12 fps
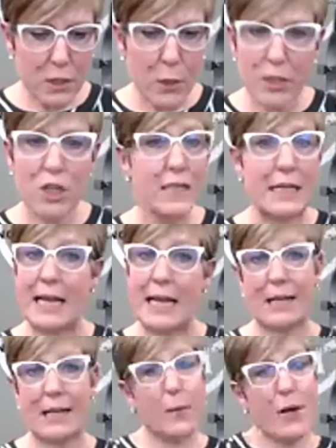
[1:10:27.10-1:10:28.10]
So it just
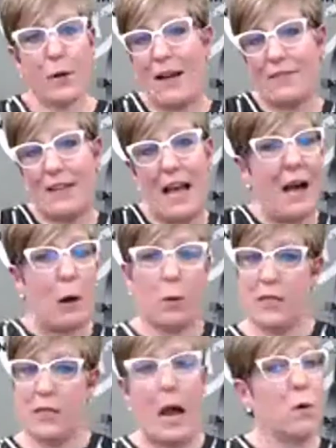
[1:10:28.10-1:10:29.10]
need, we don't have to have
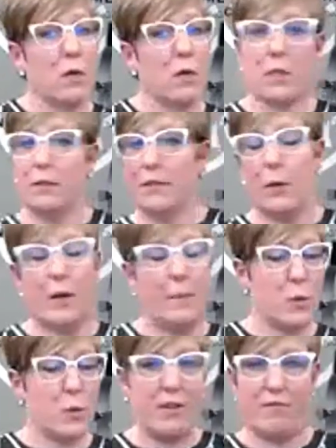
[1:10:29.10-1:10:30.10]
hours and hours, you know, in
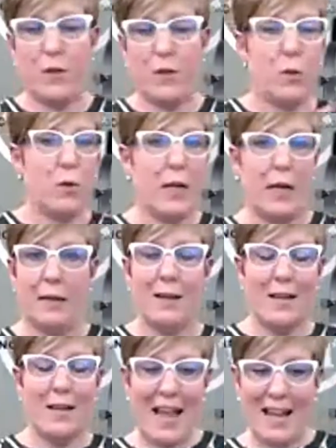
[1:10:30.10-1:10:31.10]
between food and,
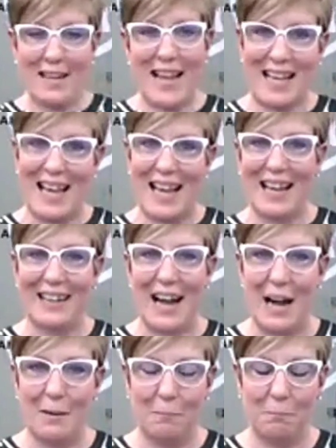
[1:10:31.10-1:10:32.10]
and taking
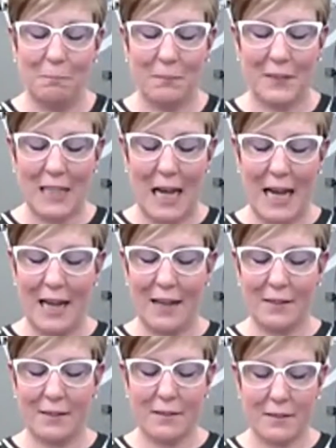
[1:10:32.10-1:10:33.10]
um,
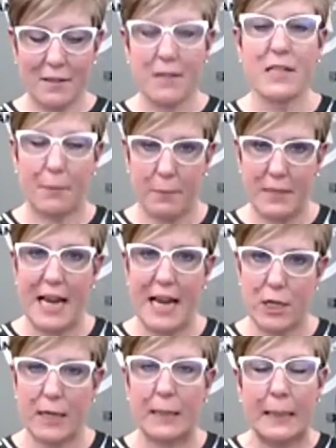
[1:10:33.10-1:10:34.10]
uh,
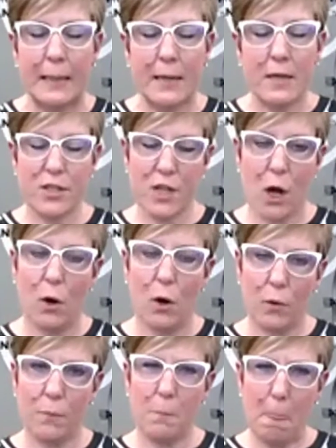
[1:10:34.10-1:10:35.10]
supplementation.
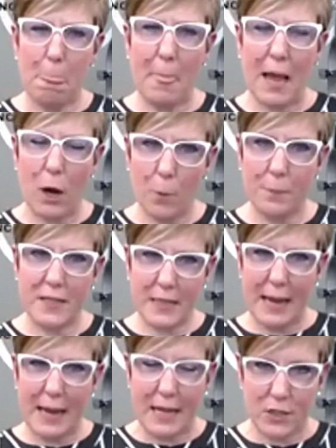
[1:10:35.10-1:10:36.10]
So I hope,
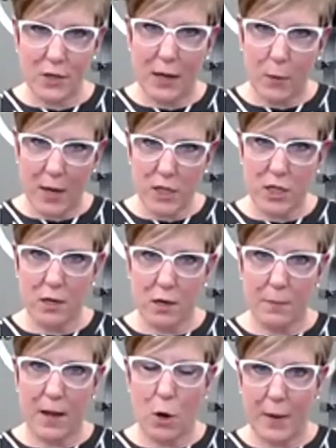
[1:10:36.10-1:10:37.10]
did I answer that question,
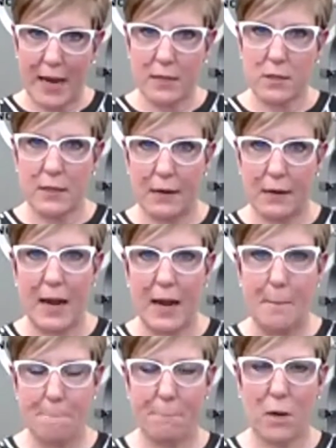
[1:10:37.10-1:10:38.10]
Herb? I hope I answered that right,
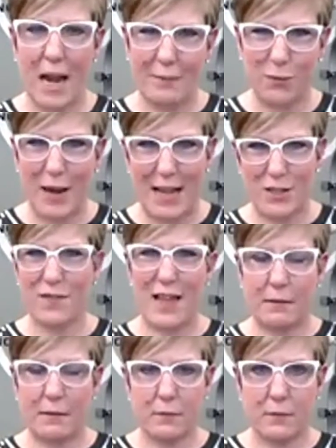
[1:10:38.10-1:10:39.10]
or I answered
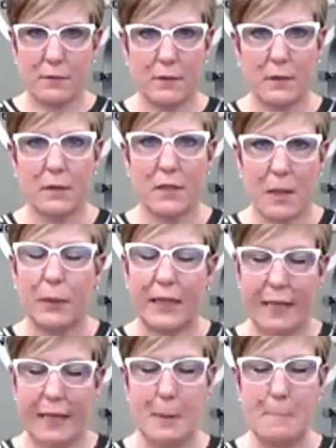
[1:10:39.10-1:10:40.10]
that
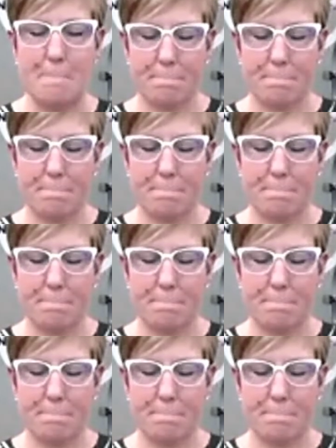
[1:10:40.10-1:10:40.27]
completely.